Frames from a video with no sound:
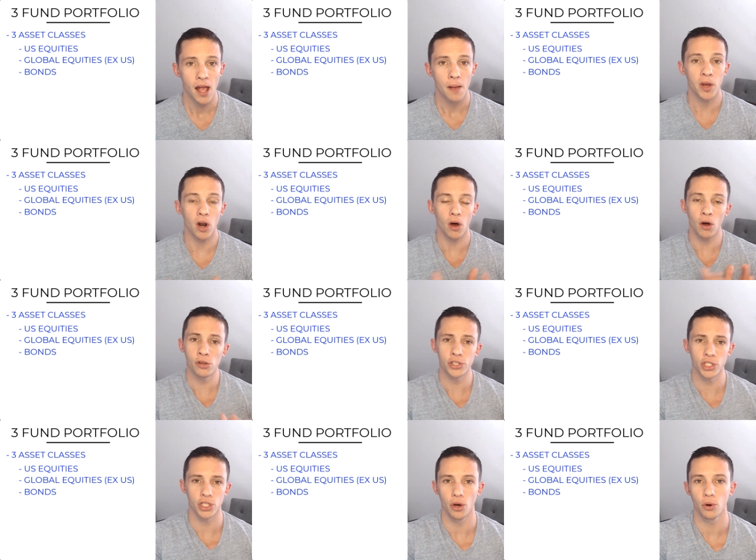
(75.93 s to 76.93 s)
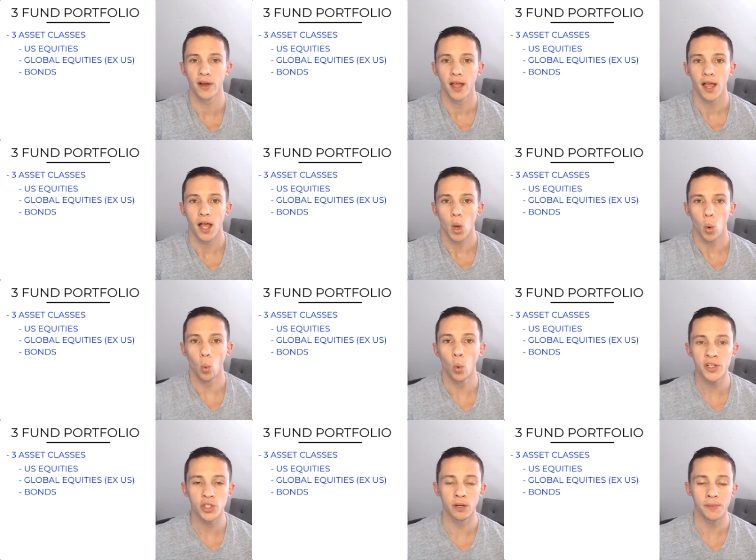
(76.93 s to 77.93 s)
But also,
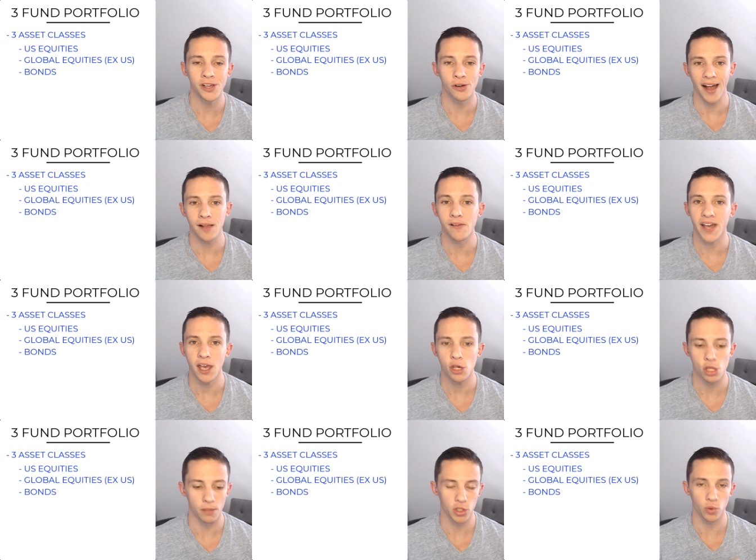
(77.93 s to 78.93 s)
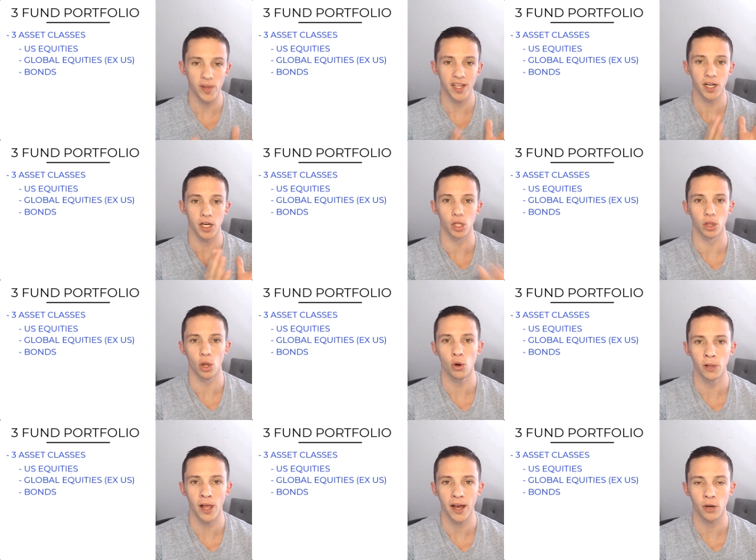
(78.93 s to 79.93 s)
what is going to be your allocation between
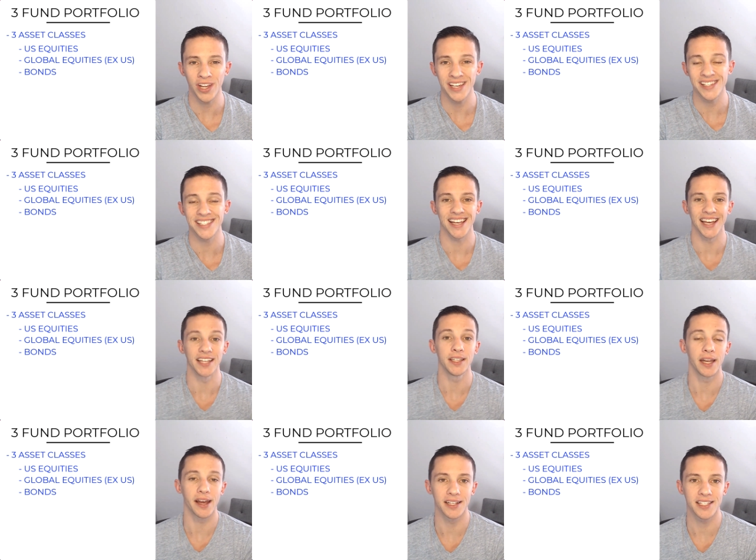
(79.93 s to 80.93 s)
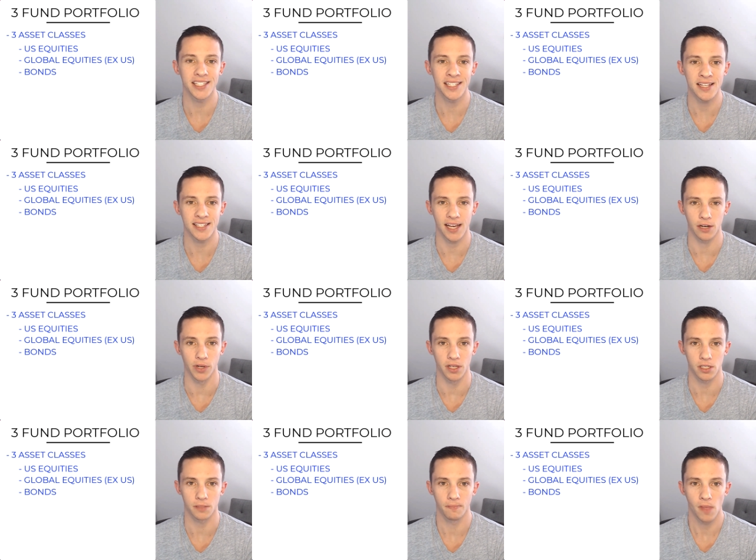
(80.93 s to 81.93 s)
global equities and the United States
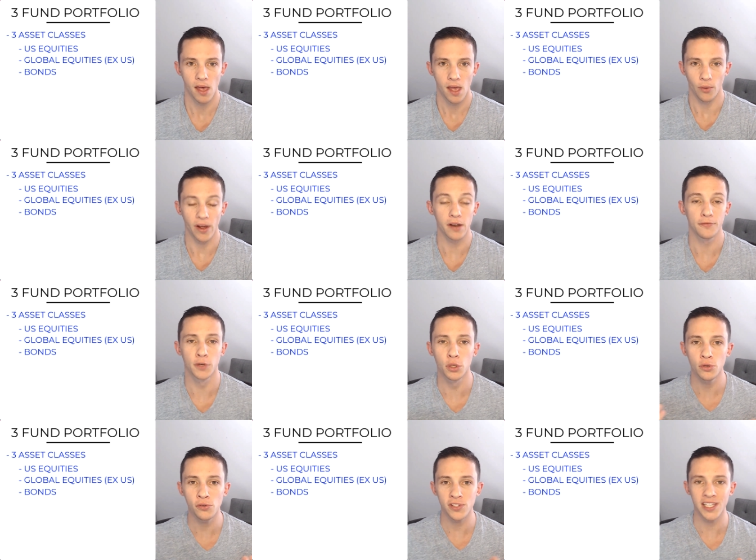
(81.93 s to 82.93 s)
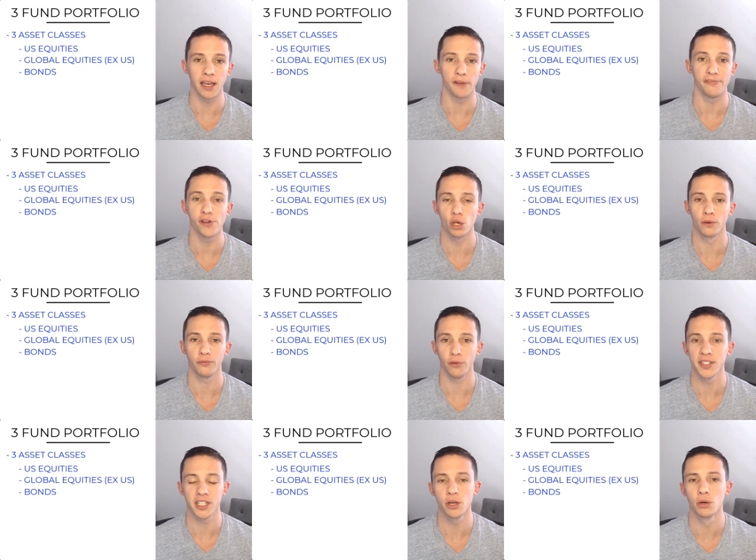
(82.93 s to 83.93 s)
equities? right? If you're using efficient
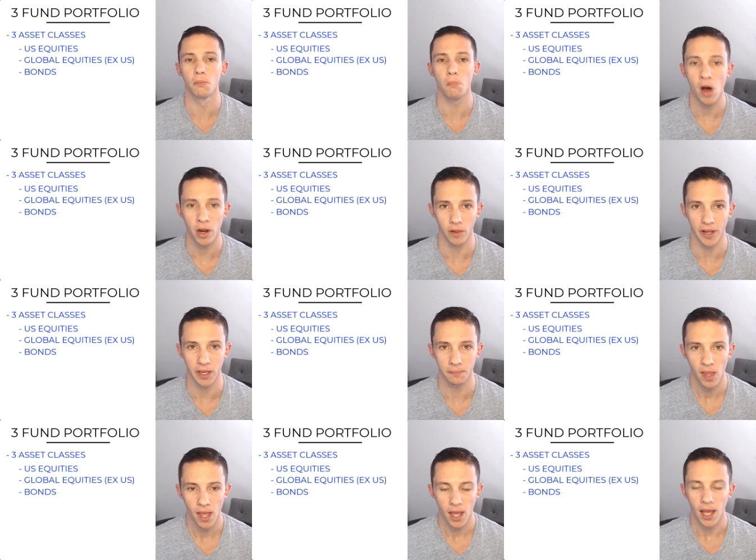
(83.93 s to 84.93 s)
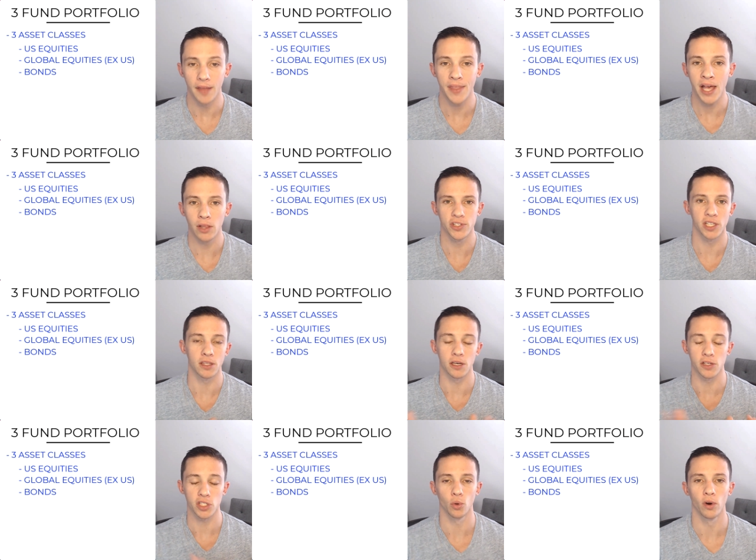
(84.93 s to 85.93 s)
frontier modeling, and that looks at the
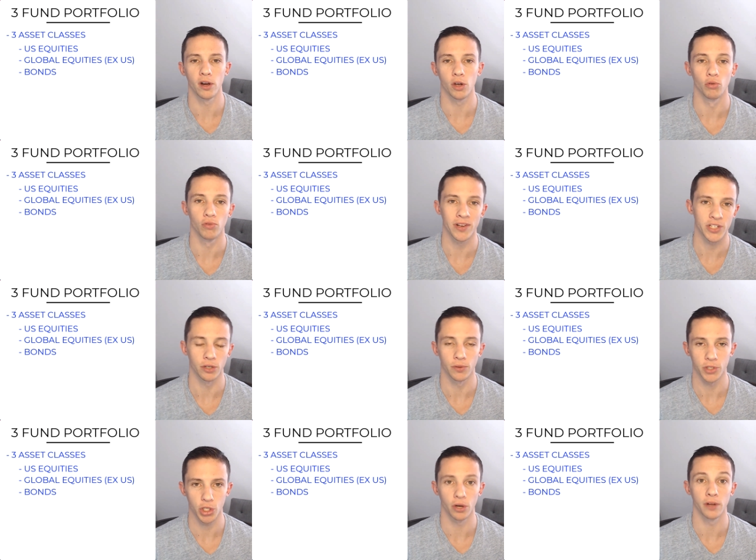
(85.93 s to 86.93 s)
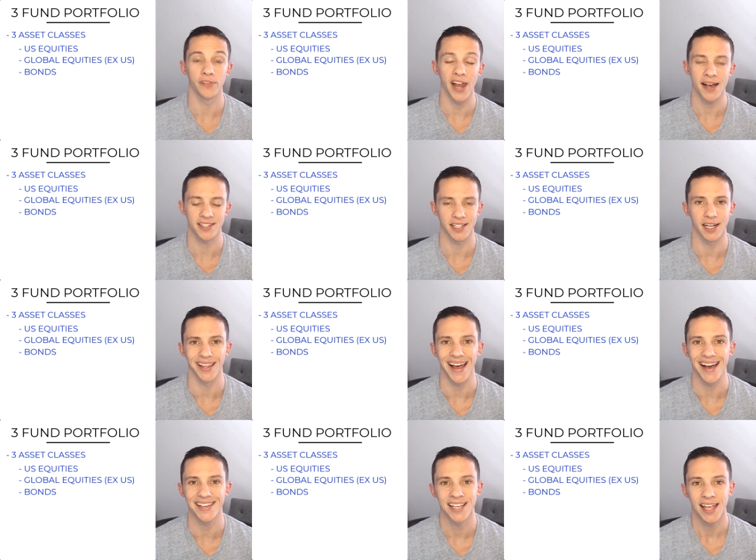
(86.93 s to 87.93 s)
historical risk and return of an asset
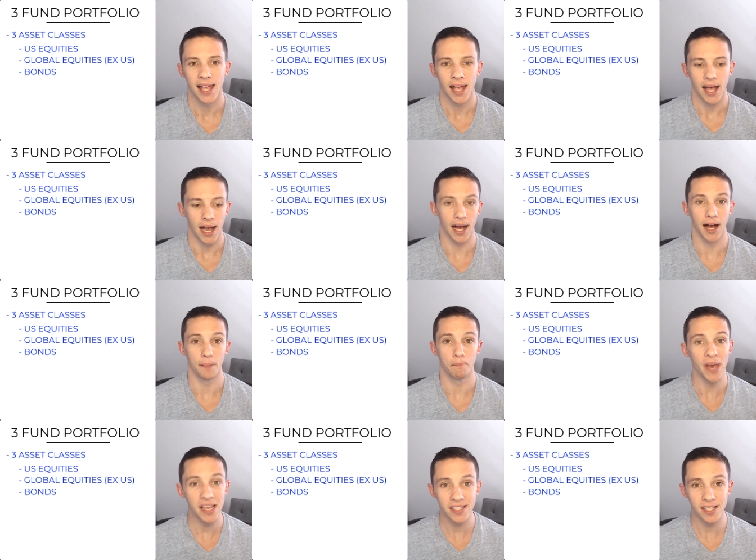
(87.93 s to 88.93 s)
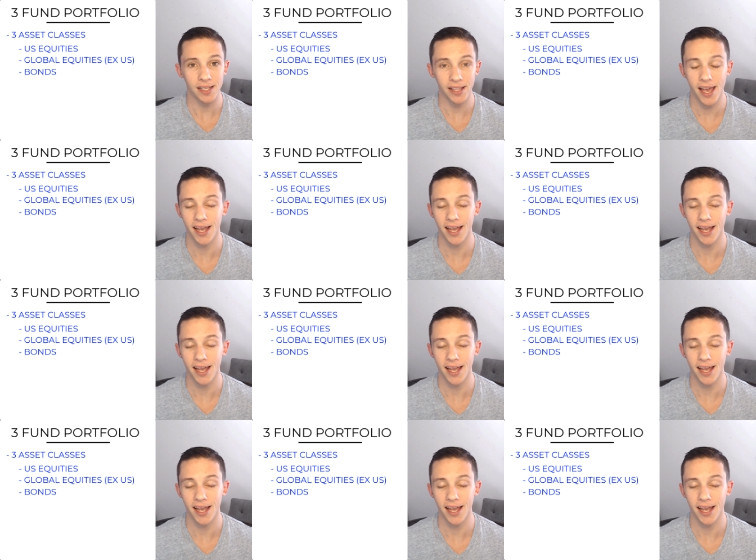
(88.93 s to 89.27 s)
class, uh, basically